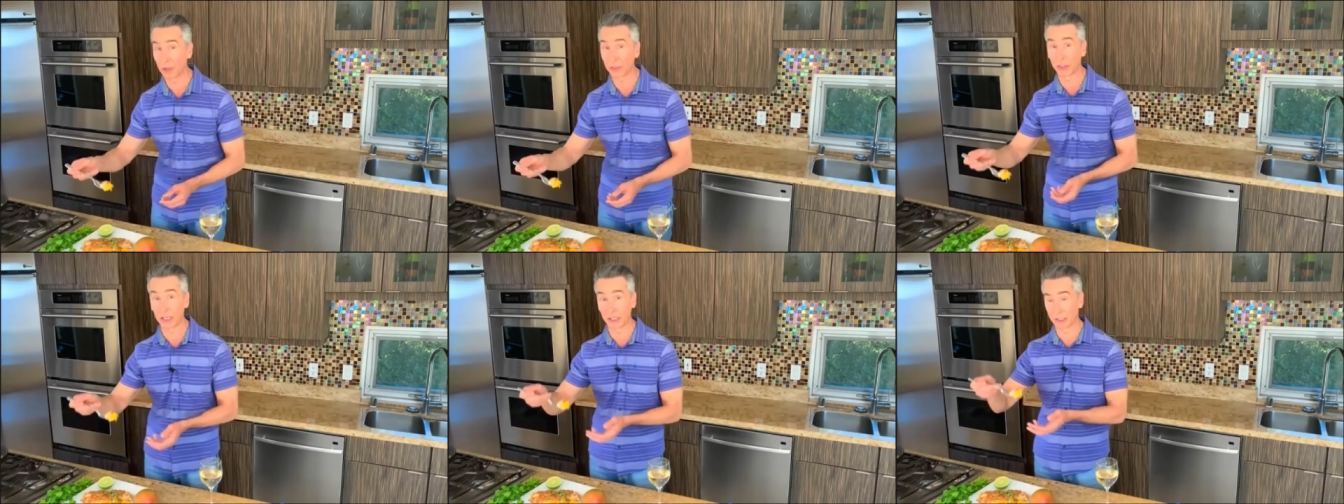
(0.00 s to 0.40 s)

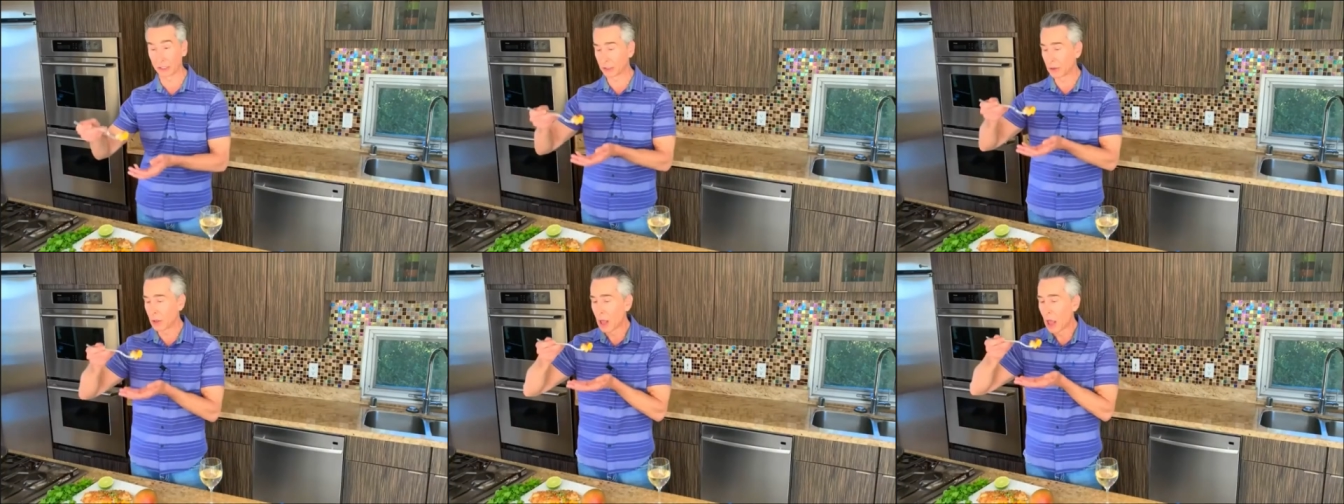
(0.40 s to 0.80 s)

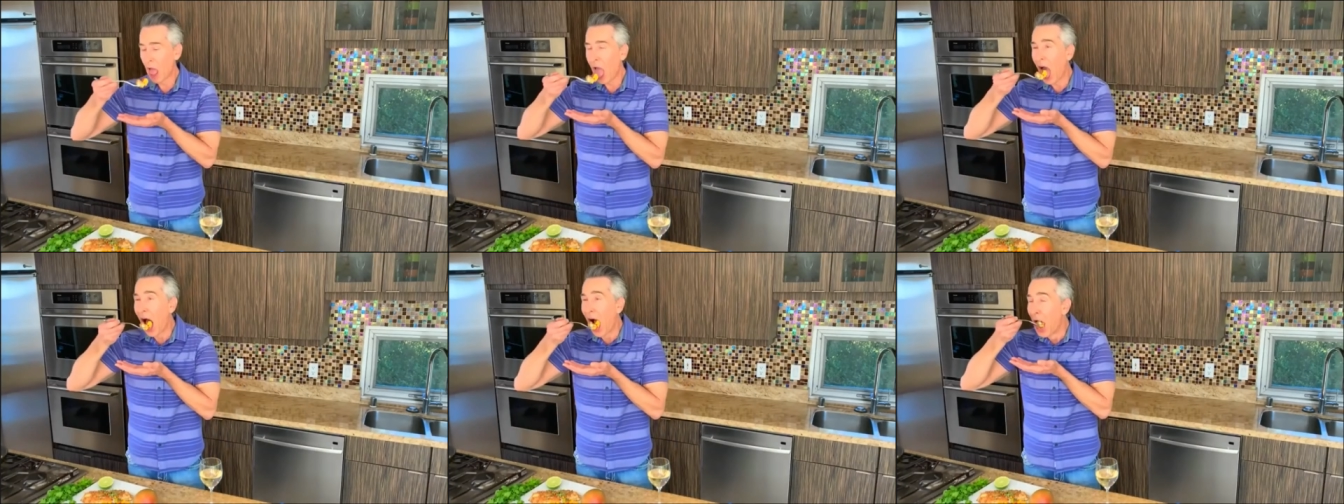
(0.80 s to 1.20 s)
Uh,
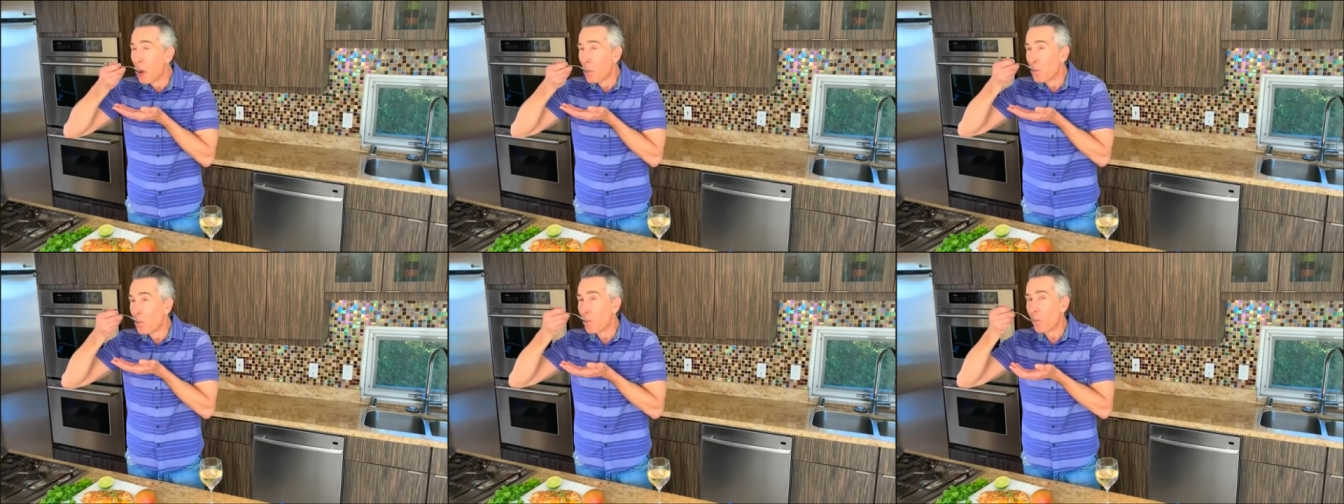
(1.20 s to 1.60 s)

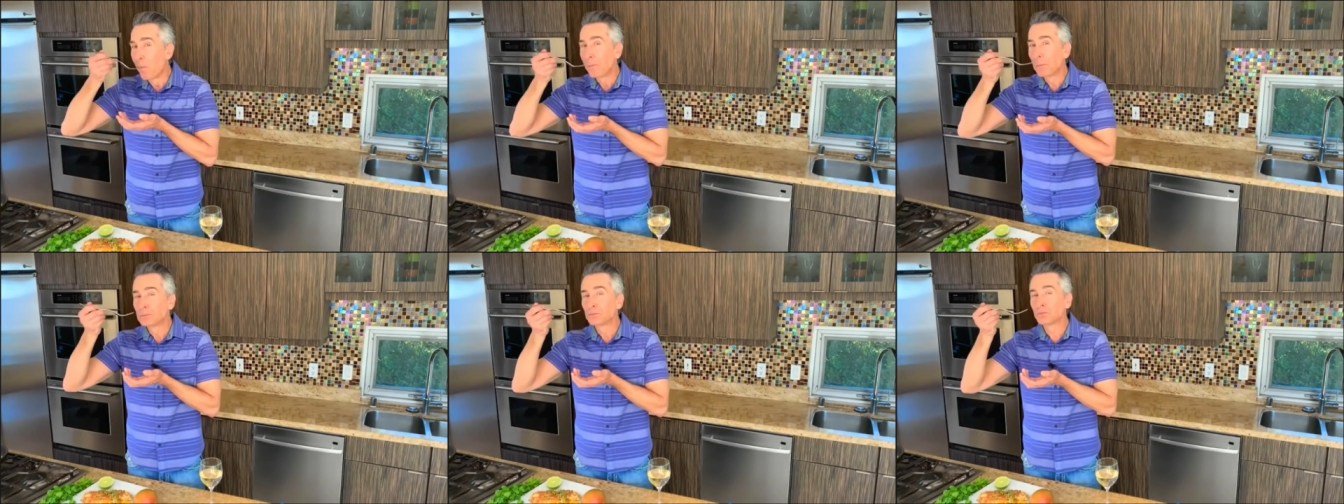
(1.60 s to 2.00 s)
Jeff's
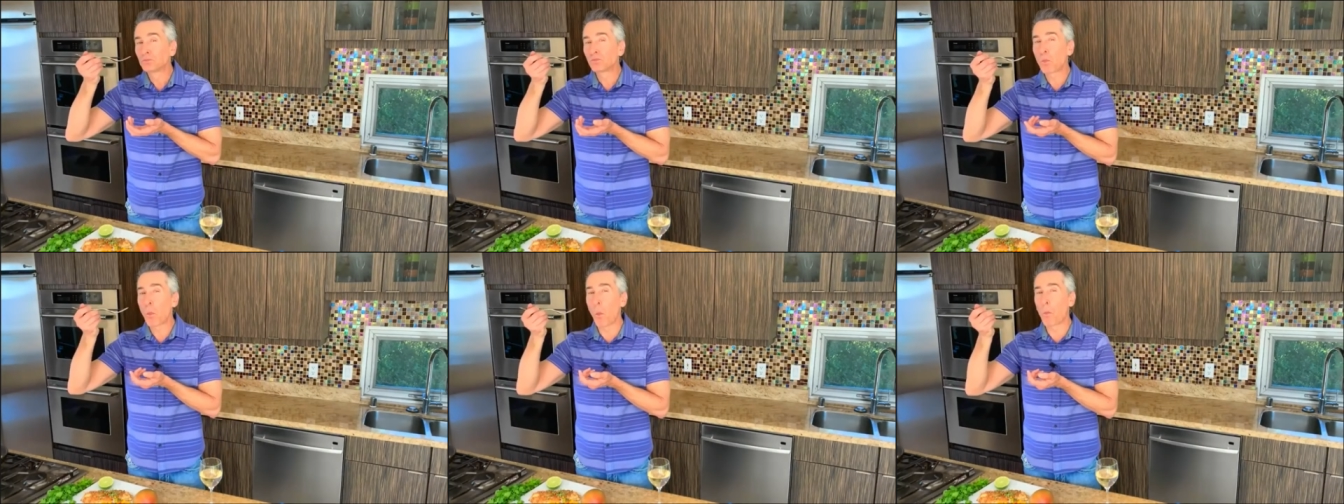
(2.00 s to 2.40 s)
cooking
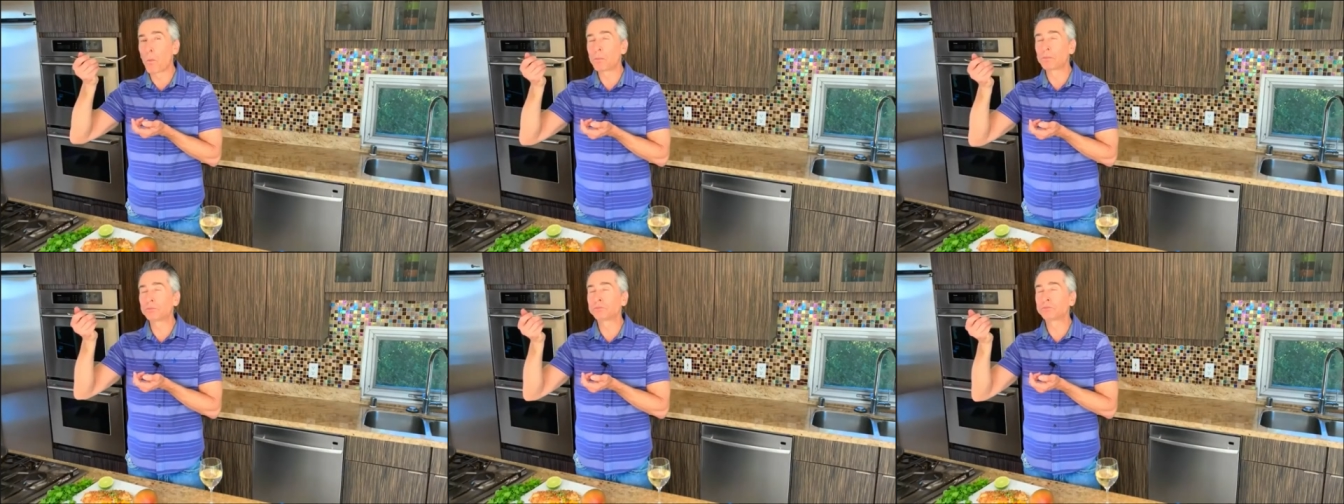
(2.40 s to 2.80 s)
channel,
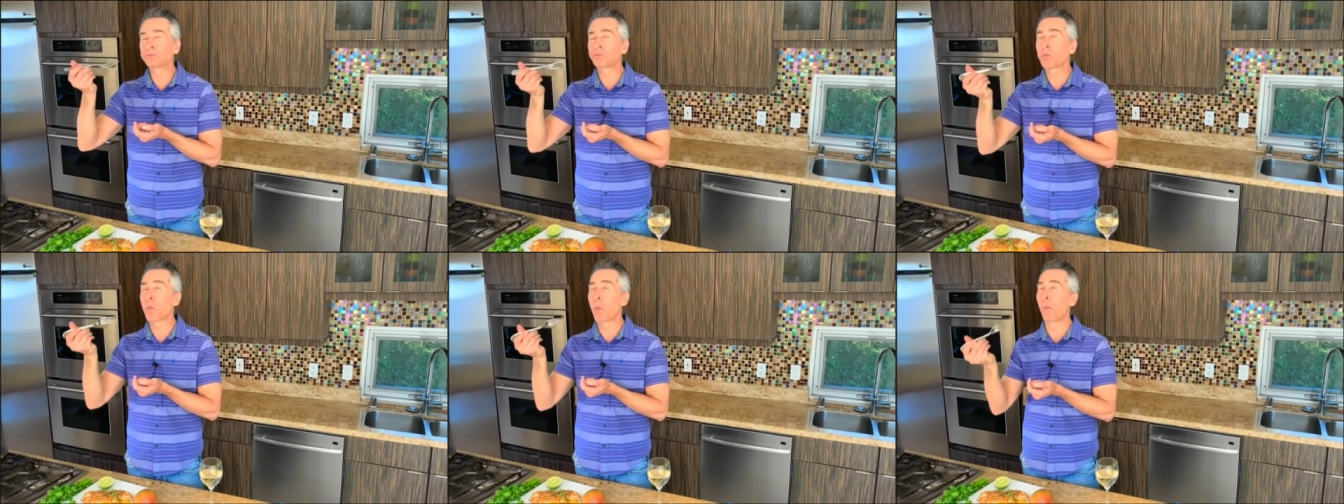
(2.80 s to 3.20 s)
when
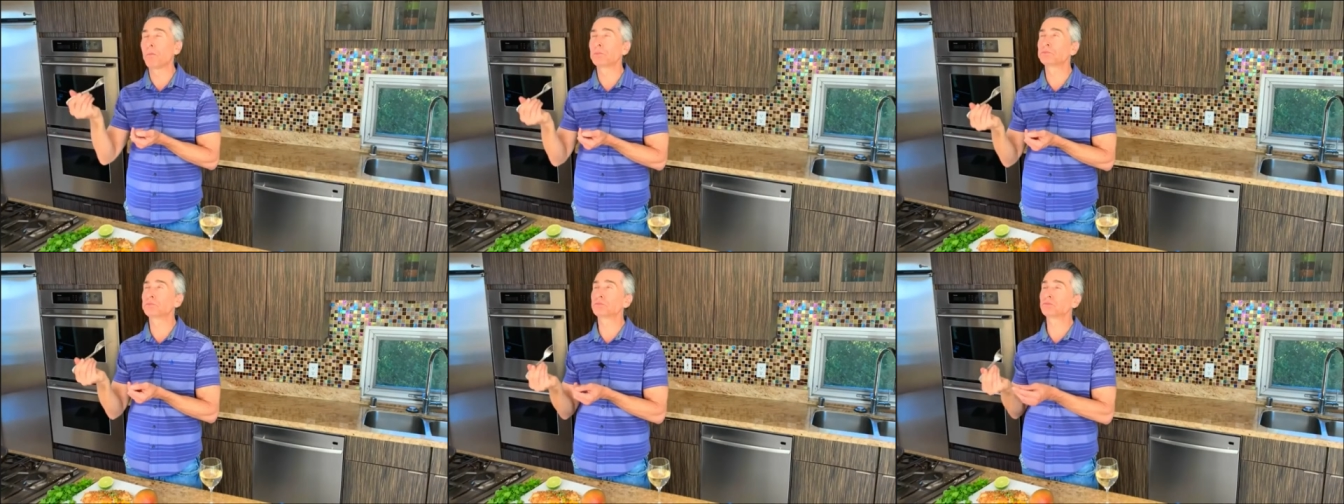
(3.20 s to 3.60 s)
we
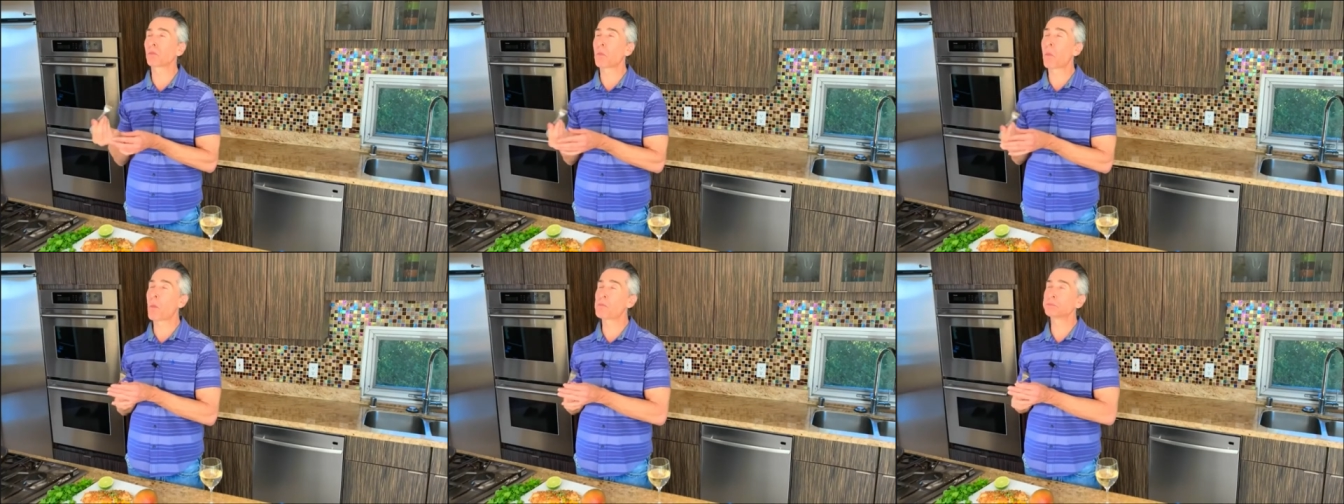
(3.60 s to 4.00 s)
first met,
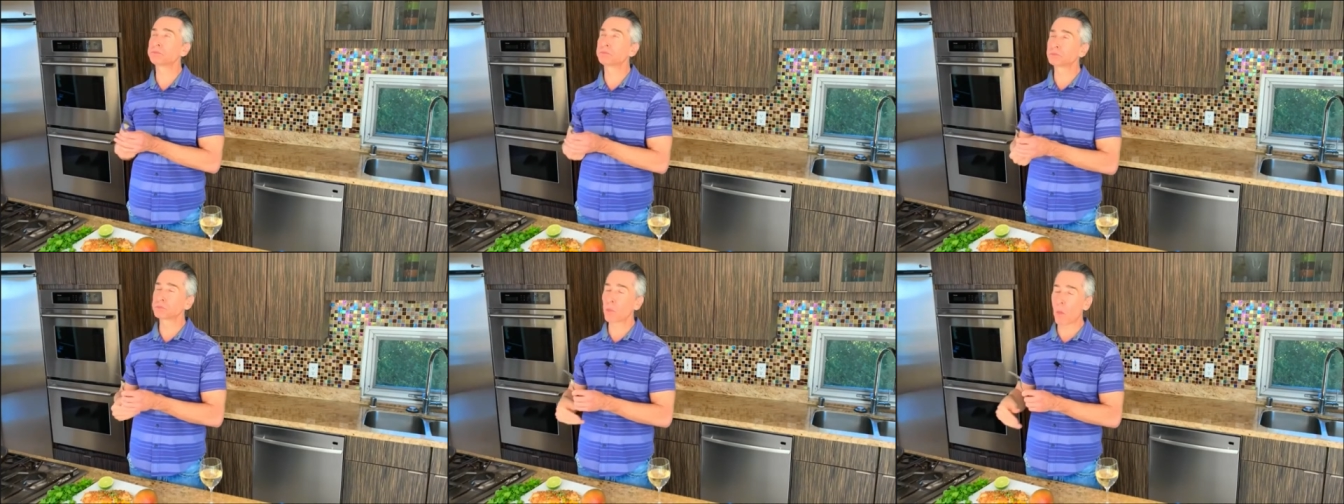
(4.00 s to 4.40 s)
he was
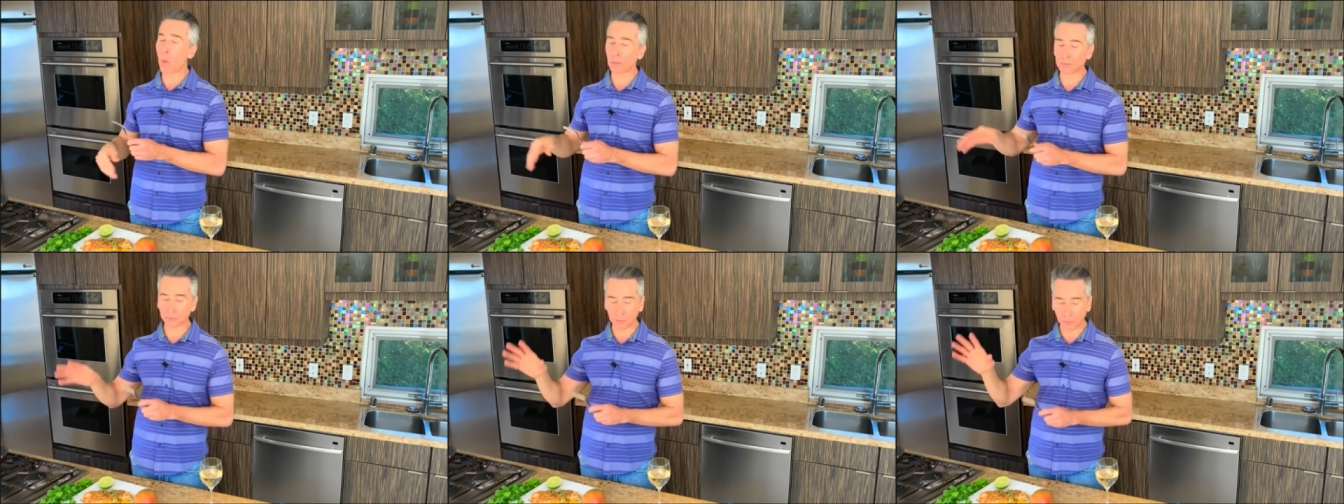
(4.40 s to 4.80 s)
under a
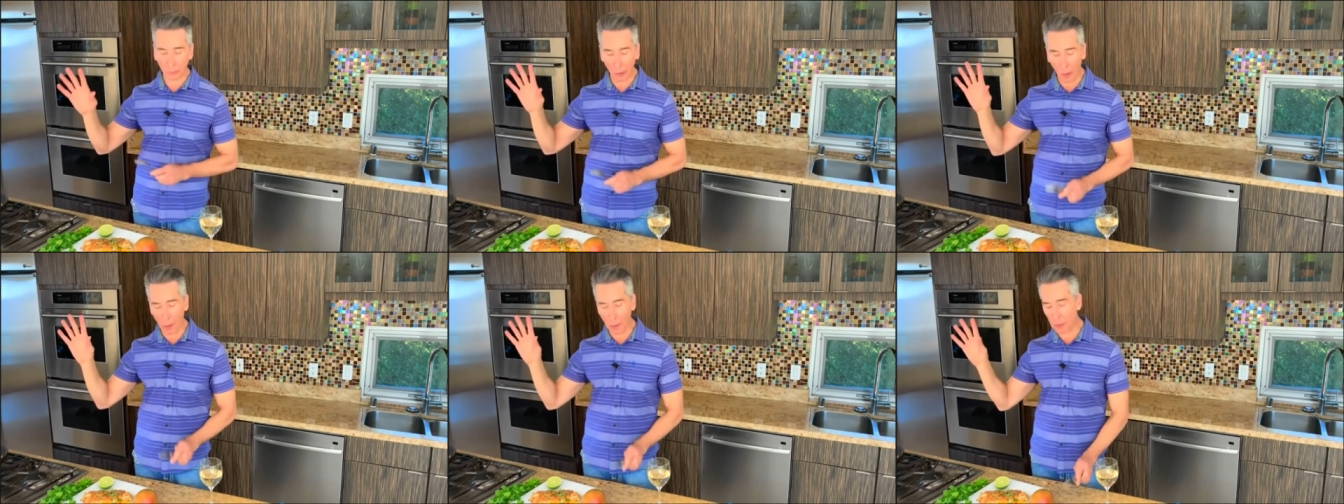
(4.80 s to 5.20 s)
thousand.
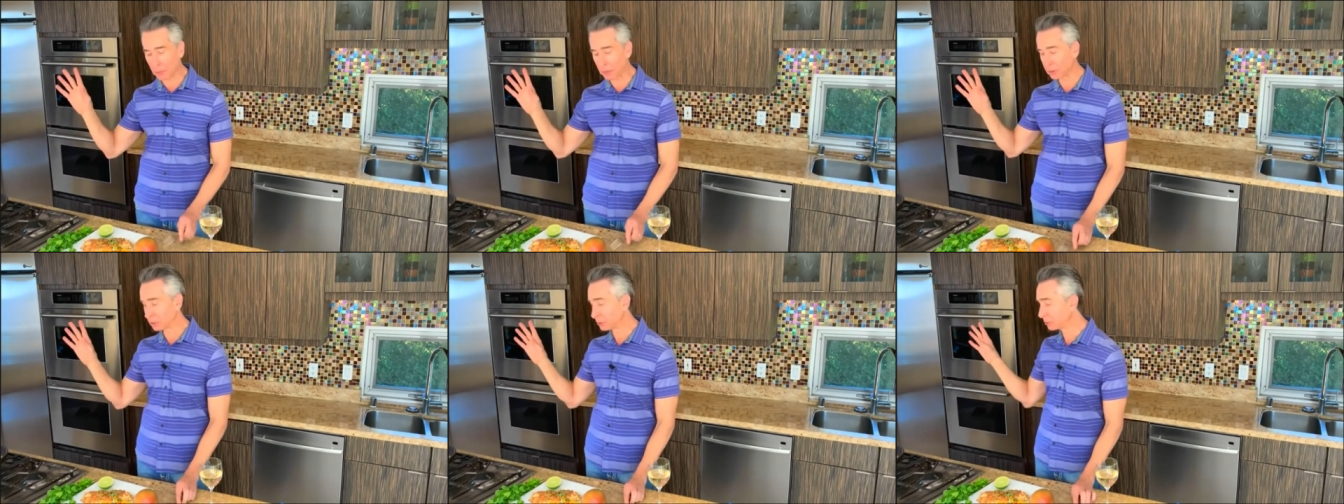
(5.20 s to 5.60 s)
He's over
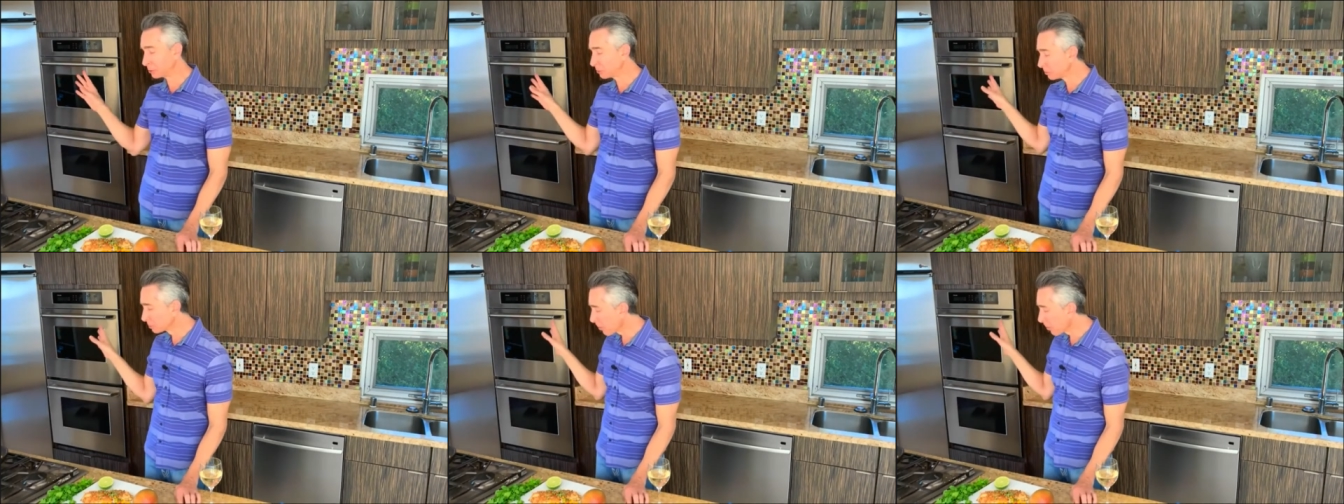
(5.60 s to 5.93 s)
three thousand